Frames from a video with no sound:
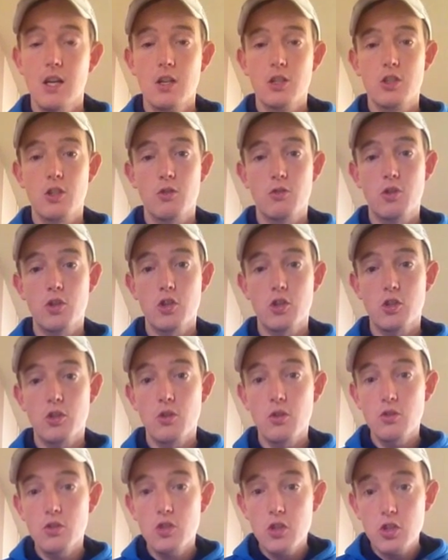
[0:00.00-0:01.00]
So just
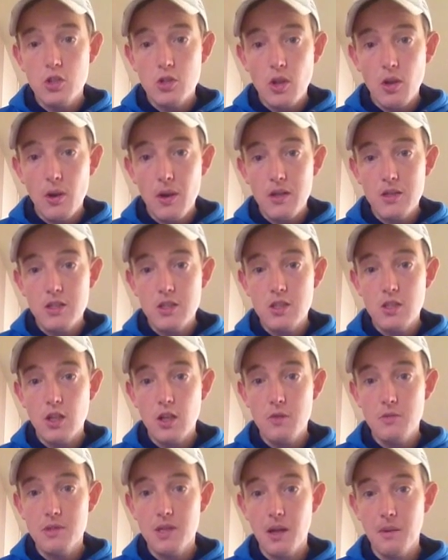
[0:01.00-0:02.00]
as the
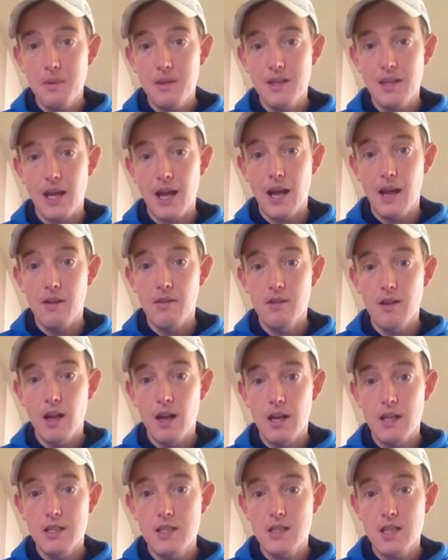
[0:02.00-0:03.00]
slope's coming down
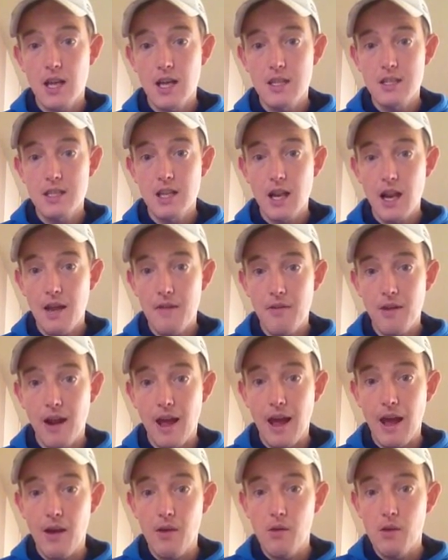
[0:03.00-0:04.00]
and it starts to level
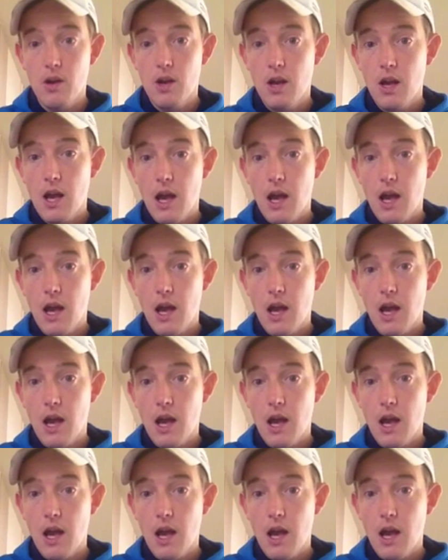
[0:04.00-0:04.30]
out,